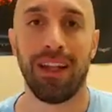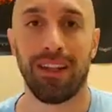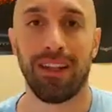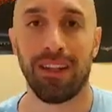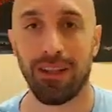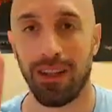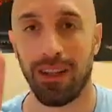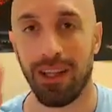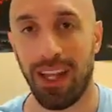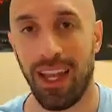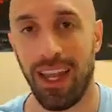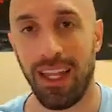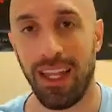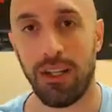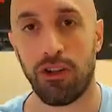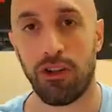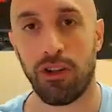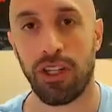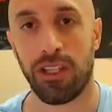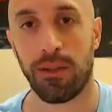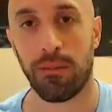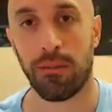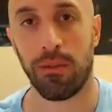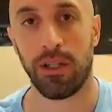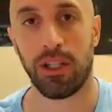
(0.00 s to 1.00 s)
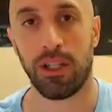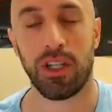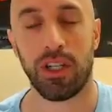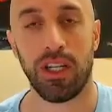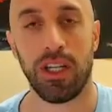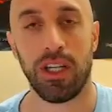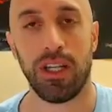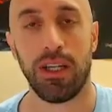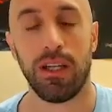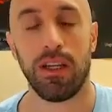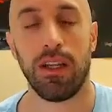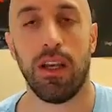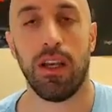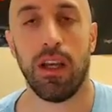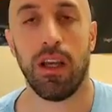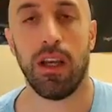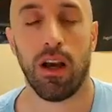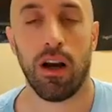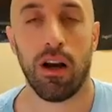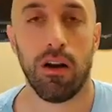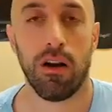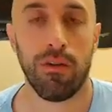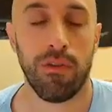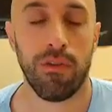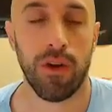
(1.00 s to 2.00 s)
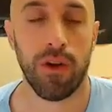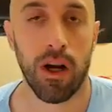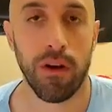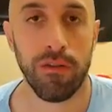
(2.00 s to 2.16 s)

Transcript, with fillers: delayed transmission of,